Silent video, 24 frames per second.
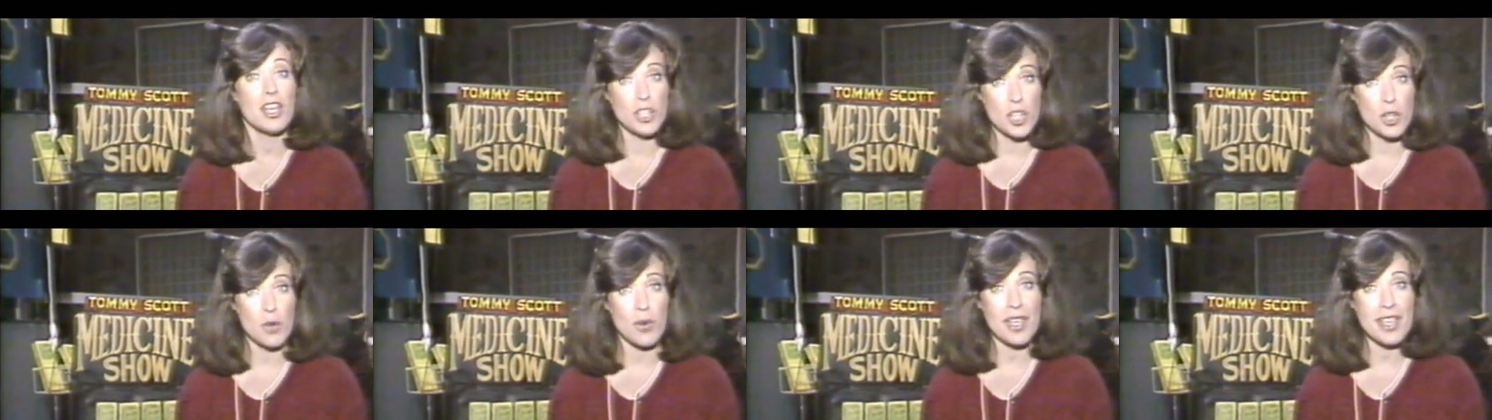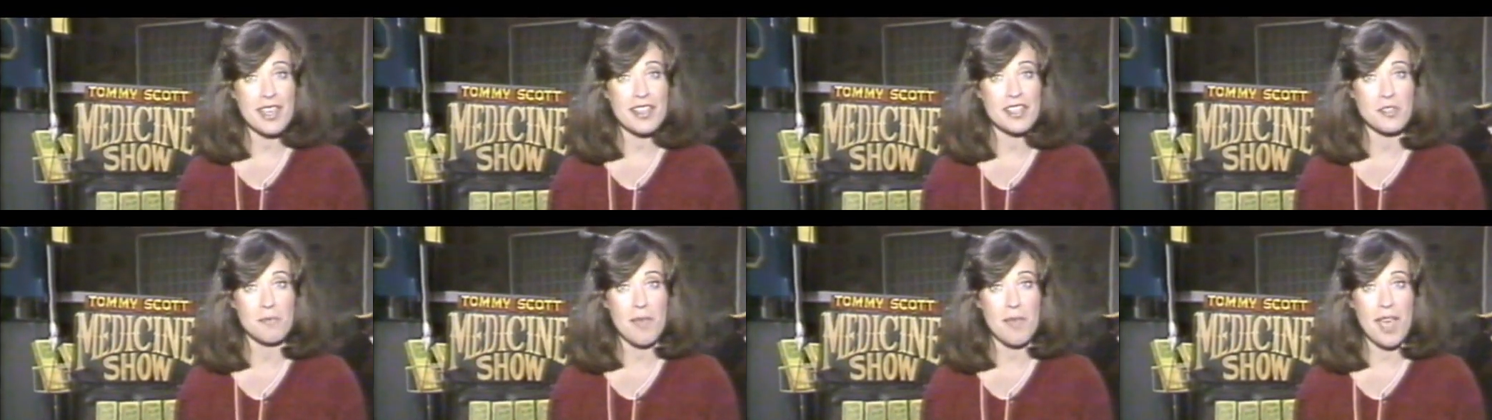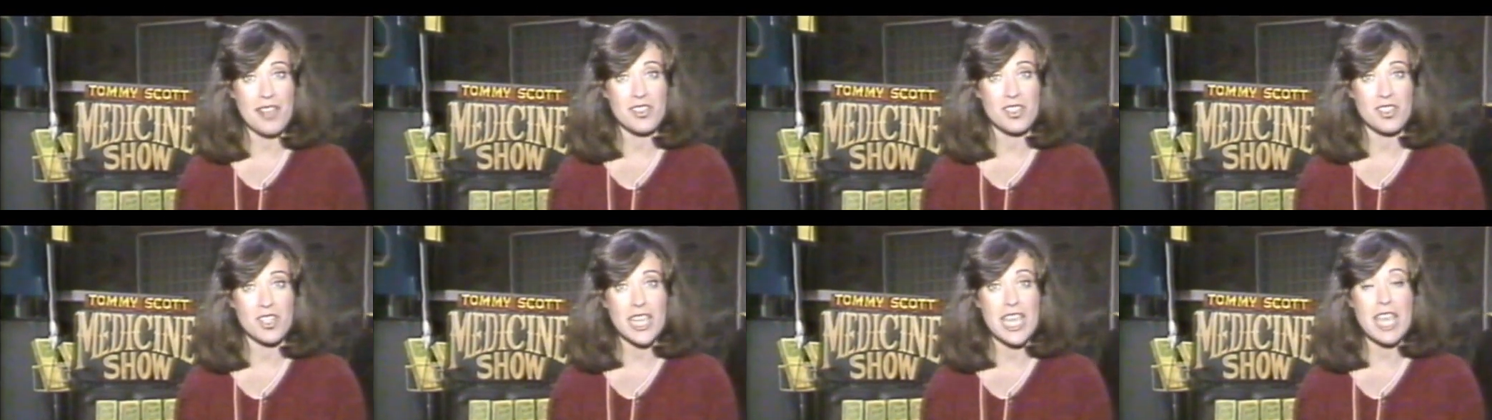doing his
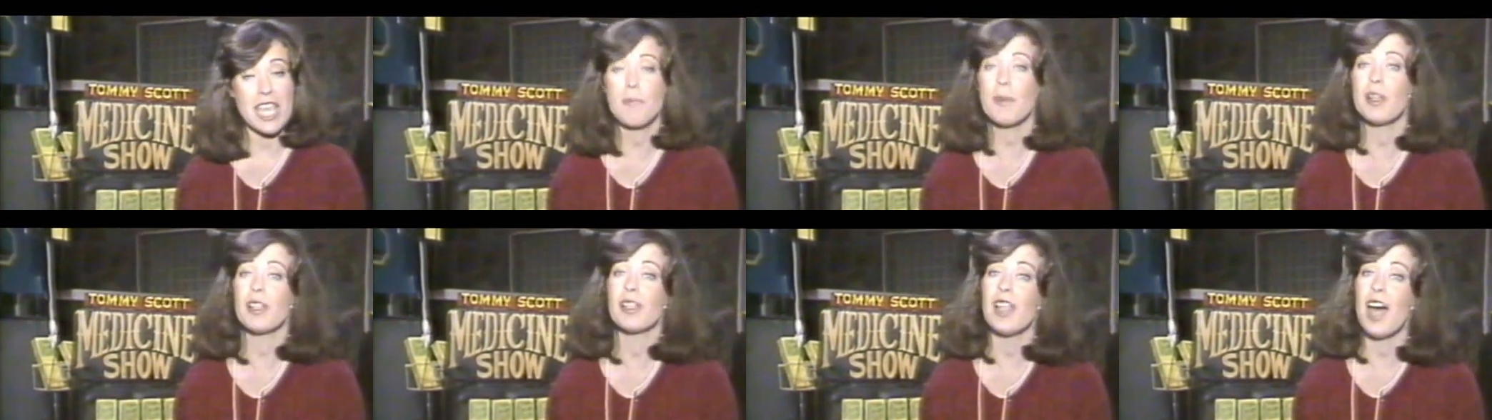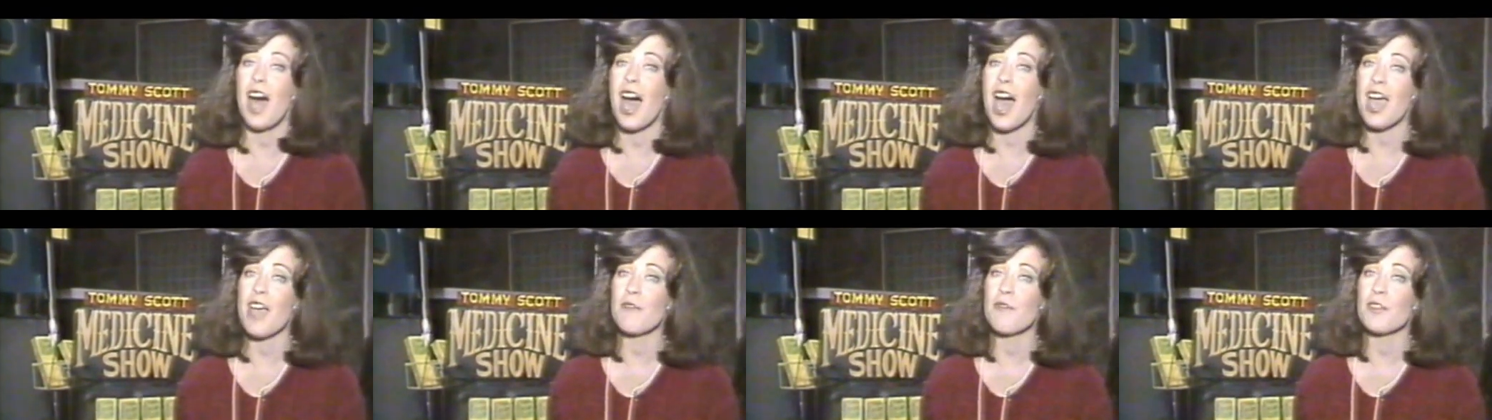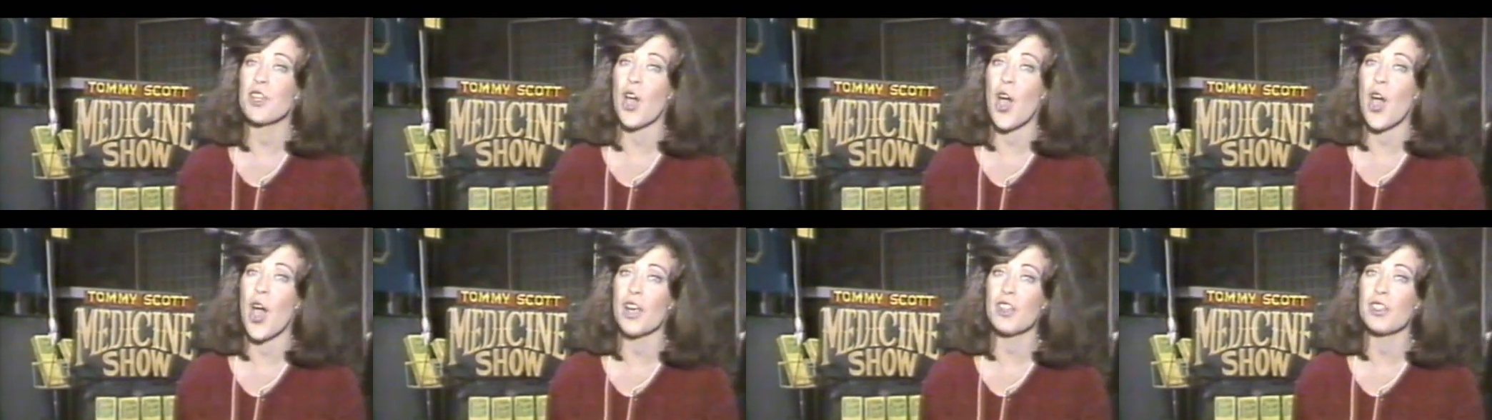best to keep alive
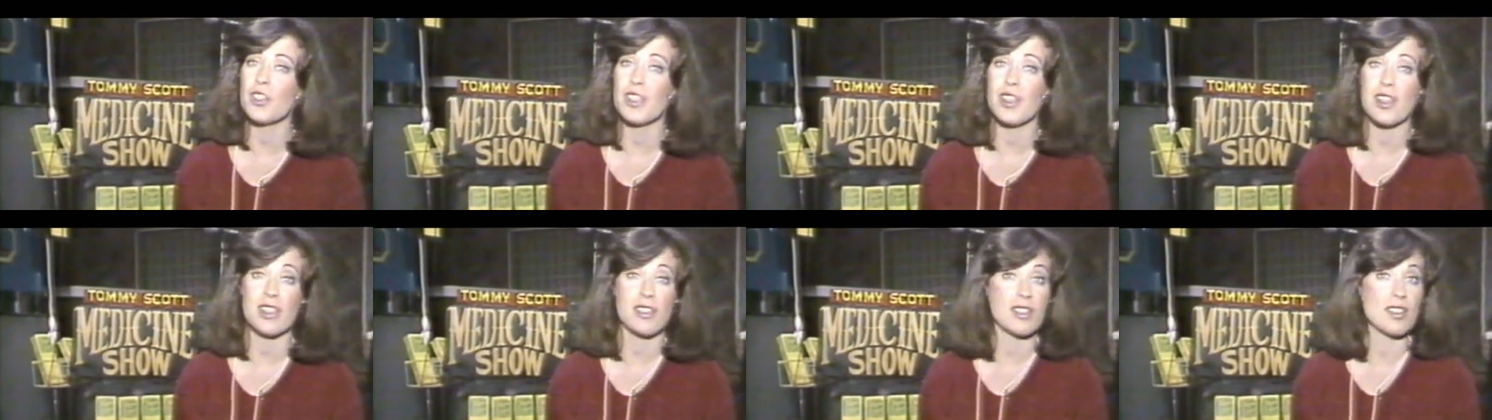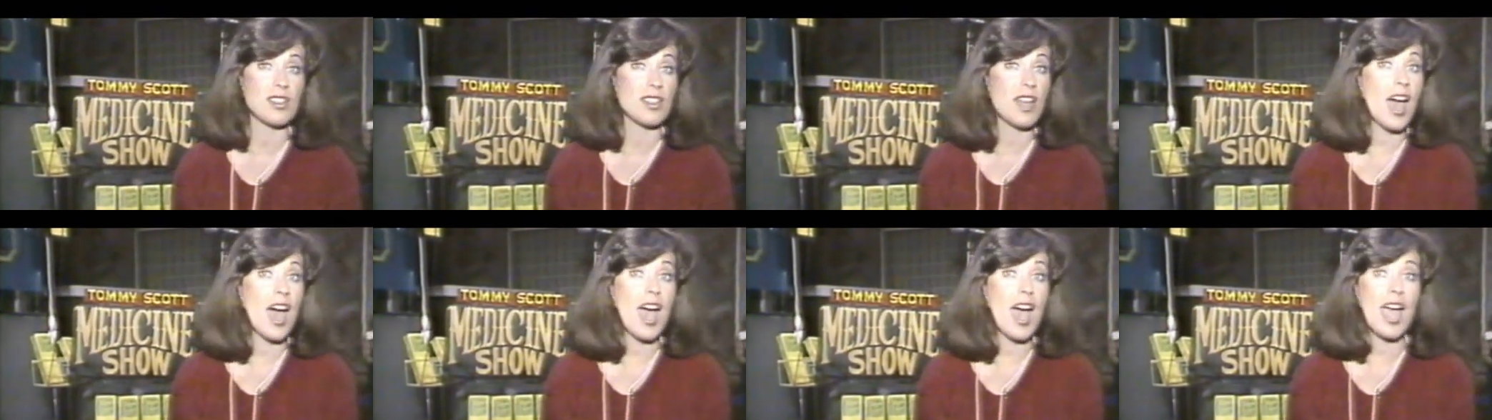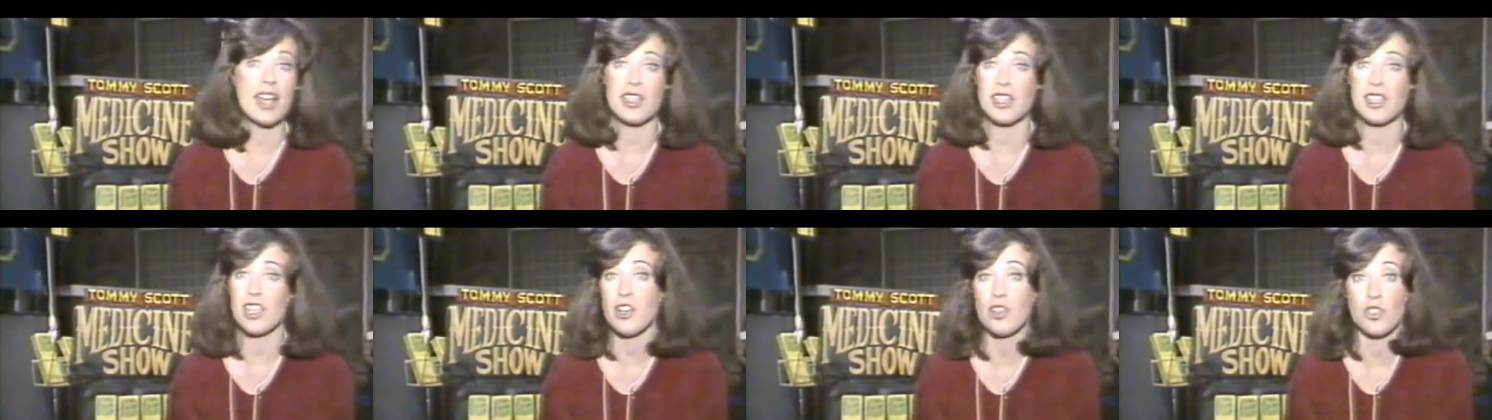an art that has
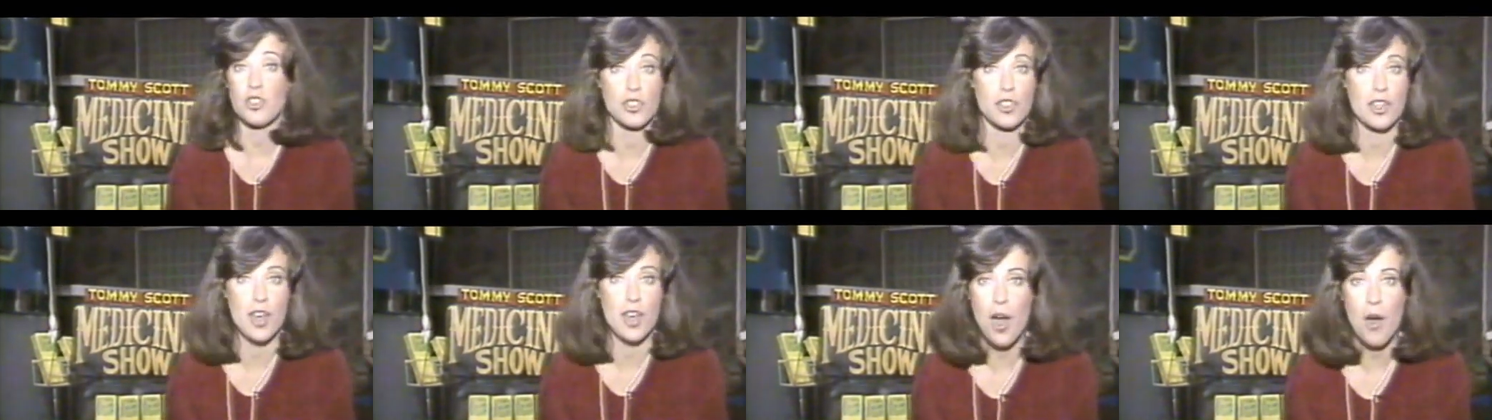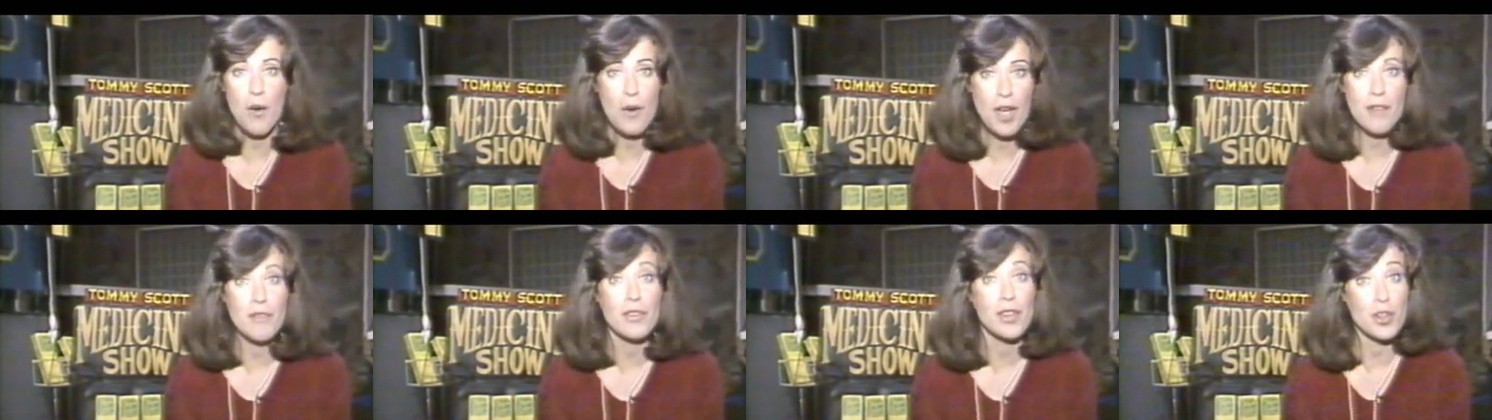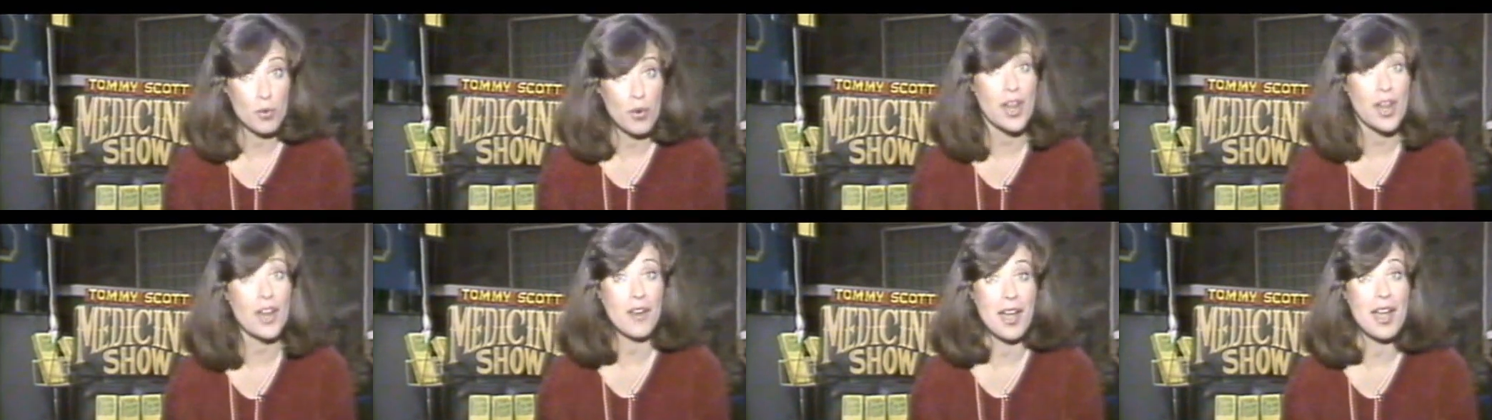died years ago
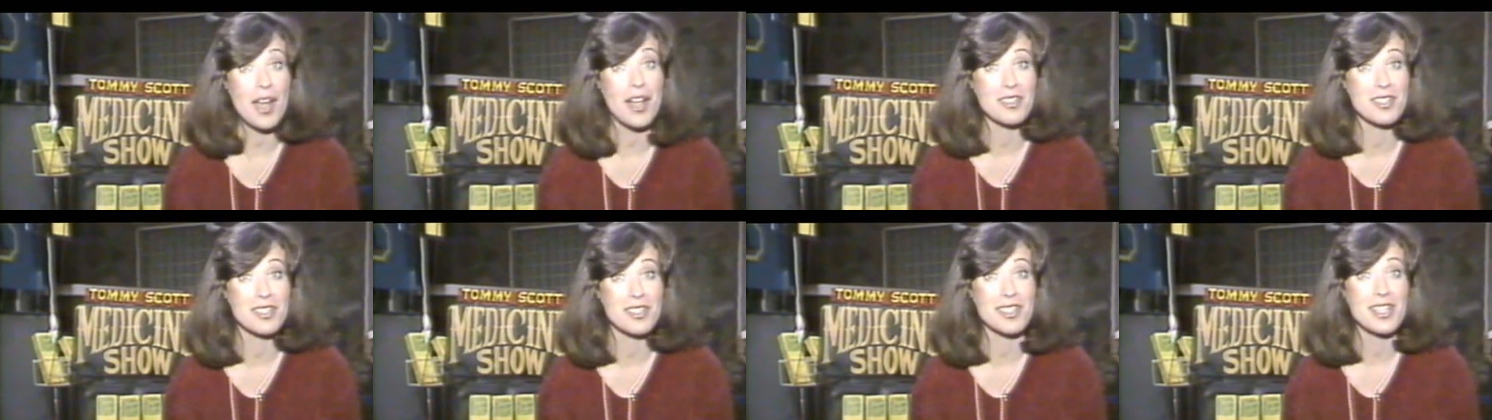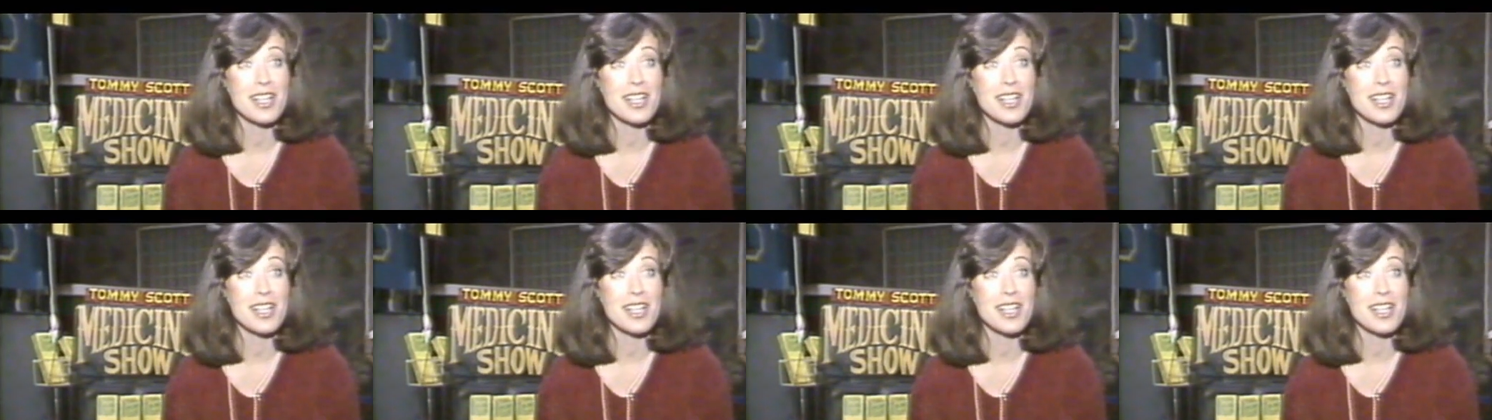everywhere else.